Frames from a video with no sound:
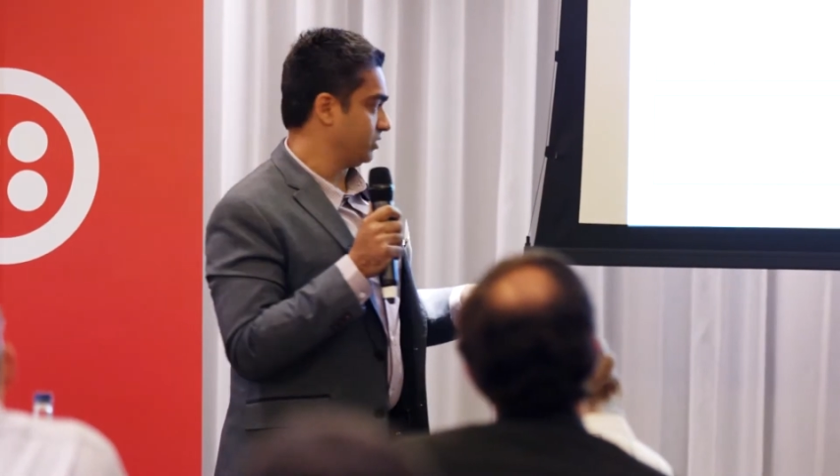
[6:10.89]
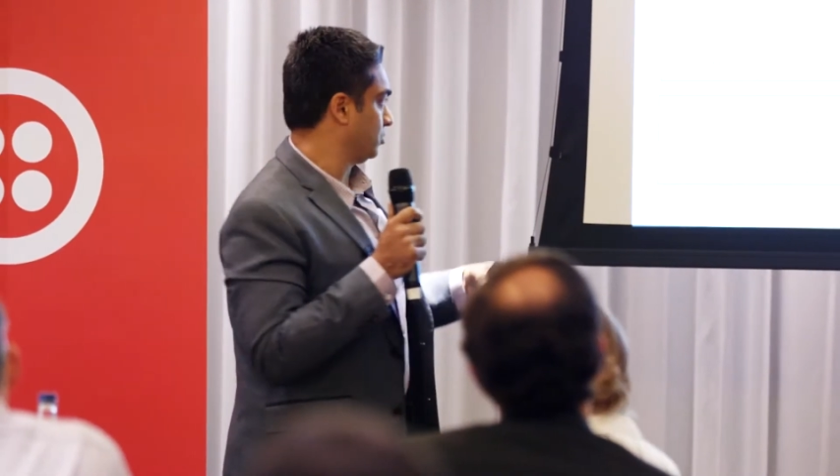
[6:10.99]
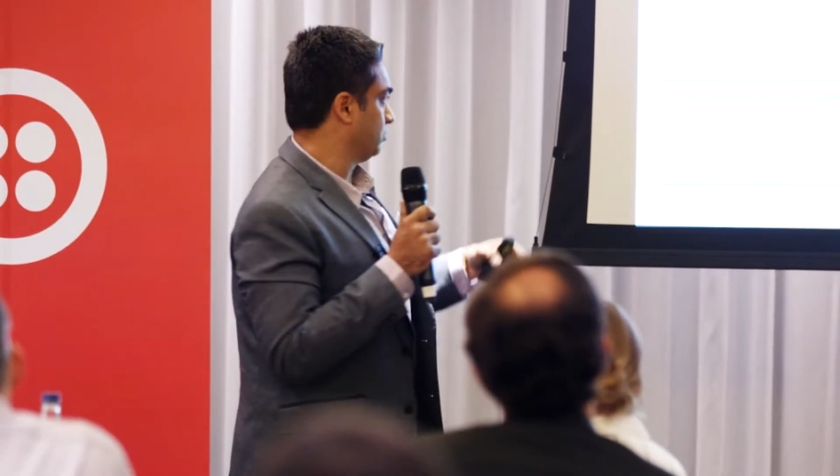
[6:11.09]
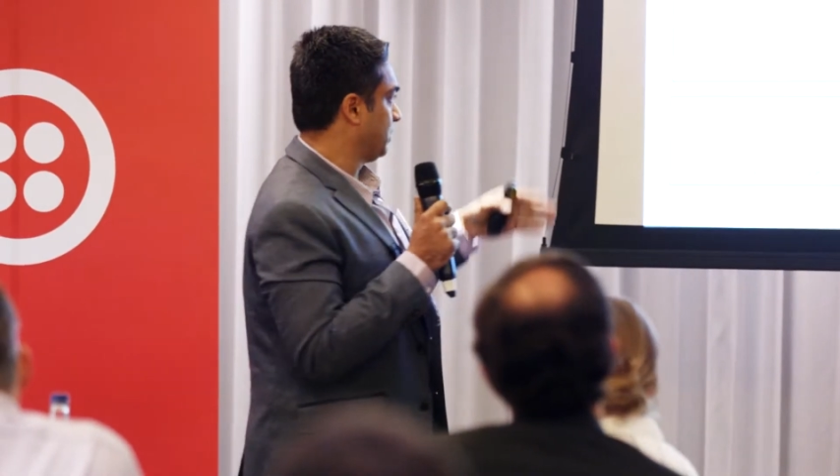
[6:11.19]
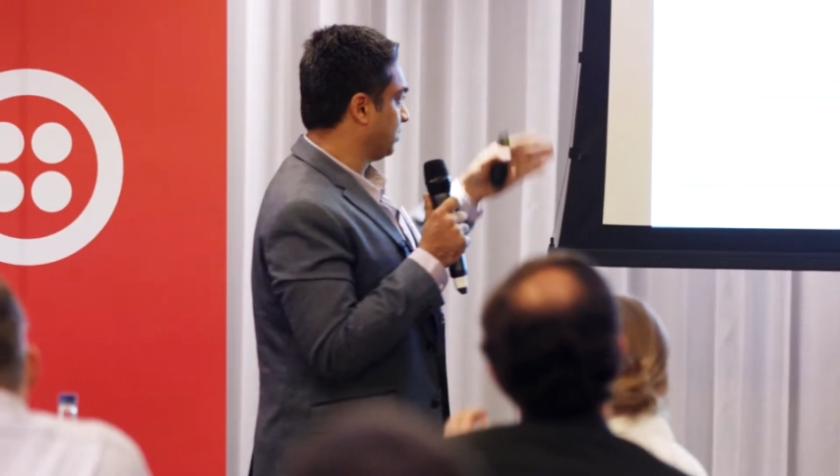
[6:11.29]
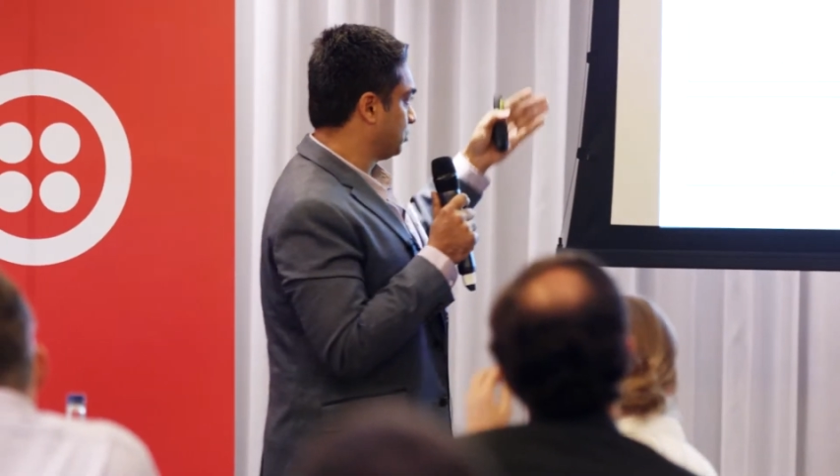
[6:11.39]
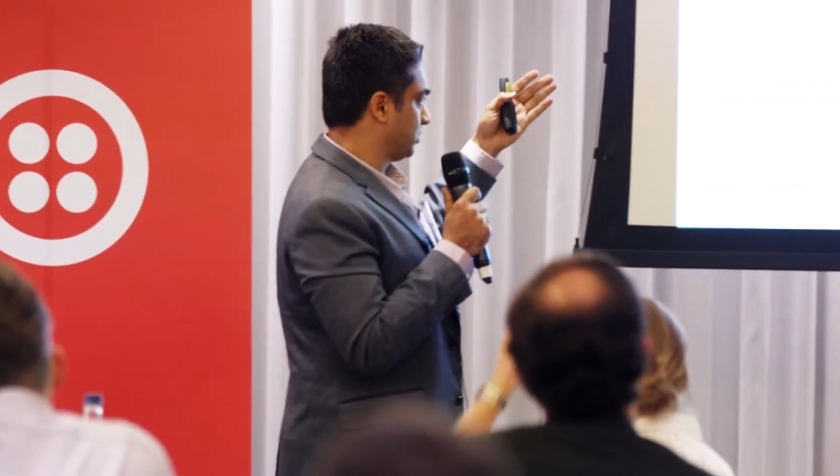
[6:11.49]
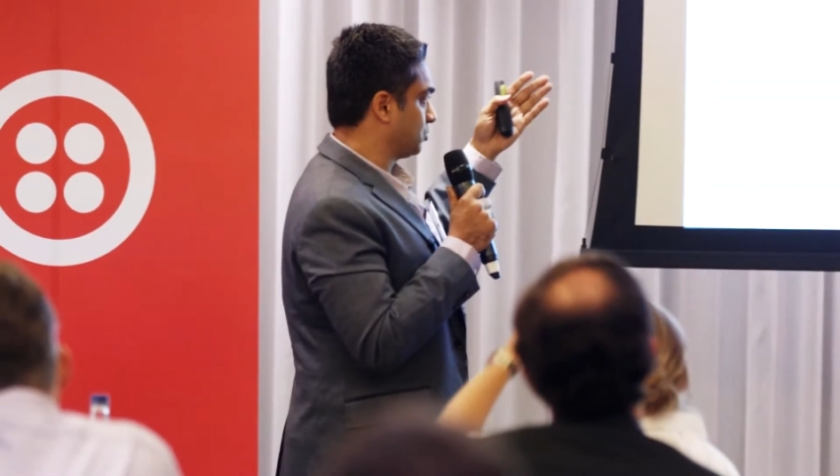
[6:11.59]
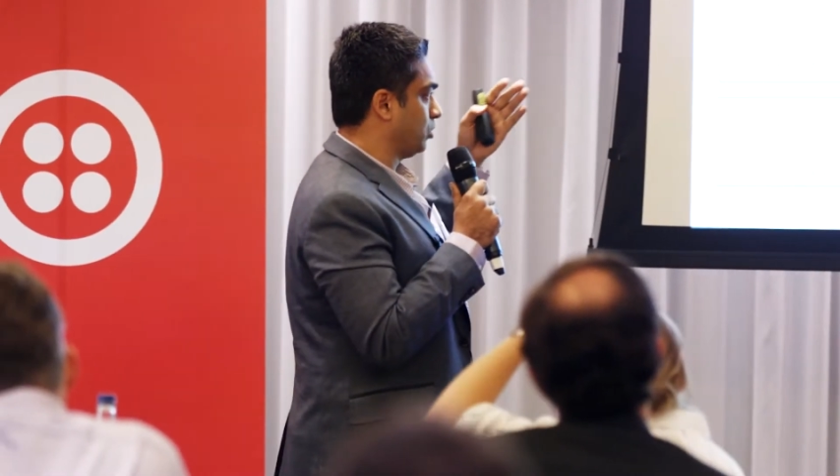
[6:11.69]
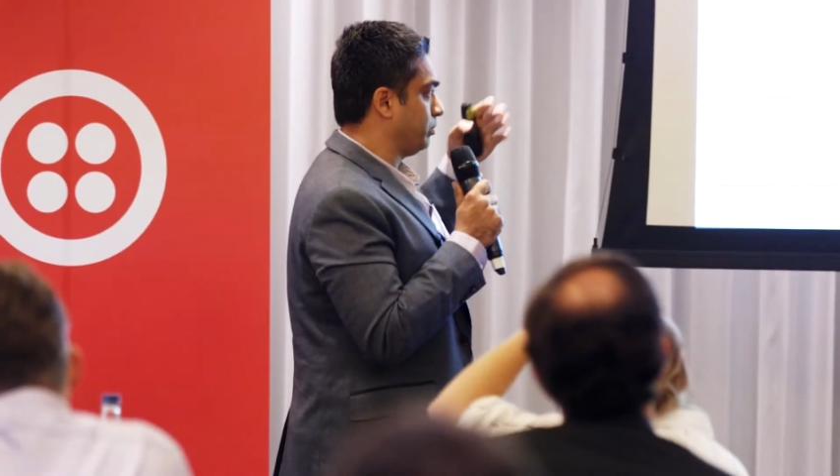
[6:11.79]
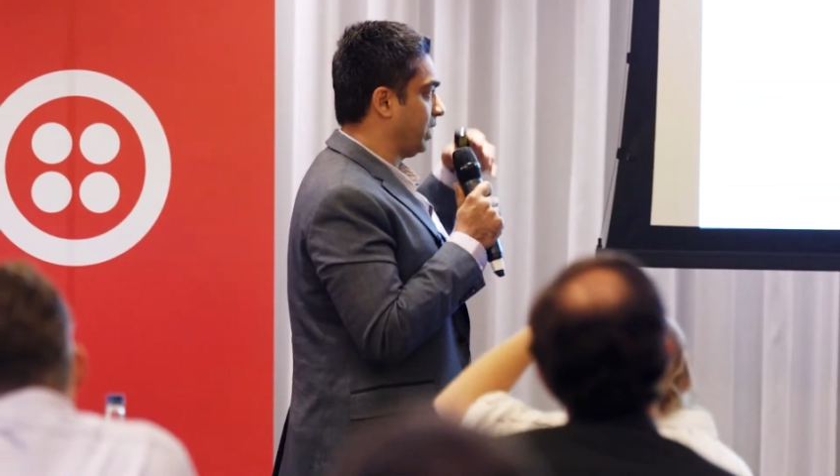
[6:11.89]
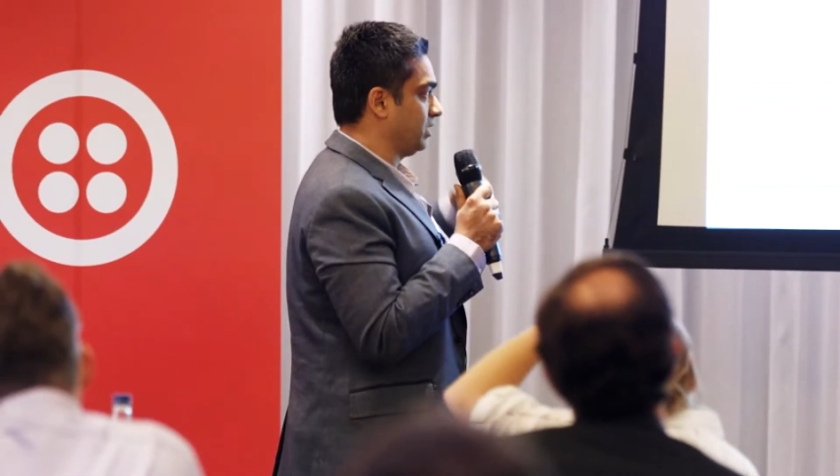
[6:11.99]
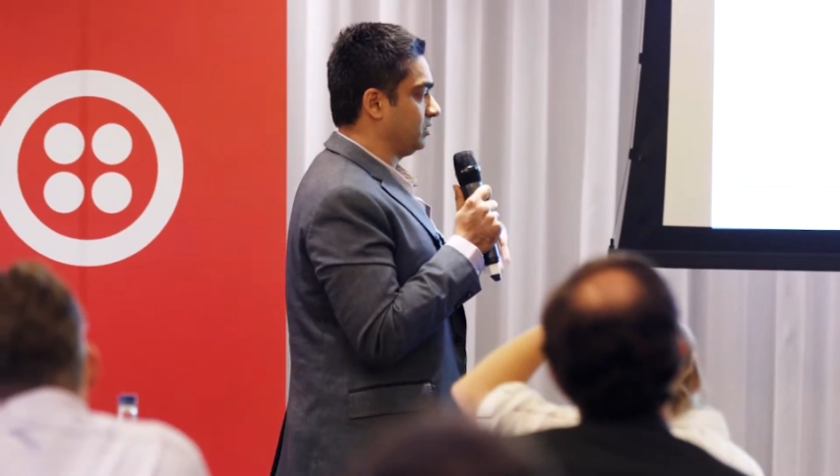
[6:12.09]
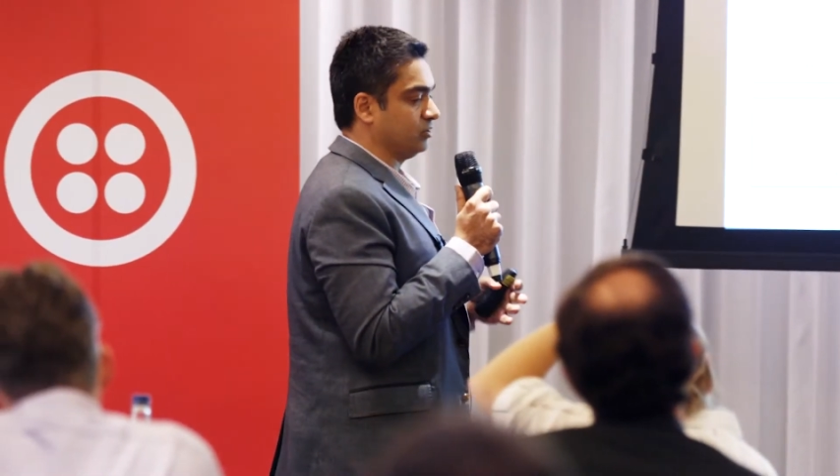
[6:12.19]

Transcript: So SMS Copilot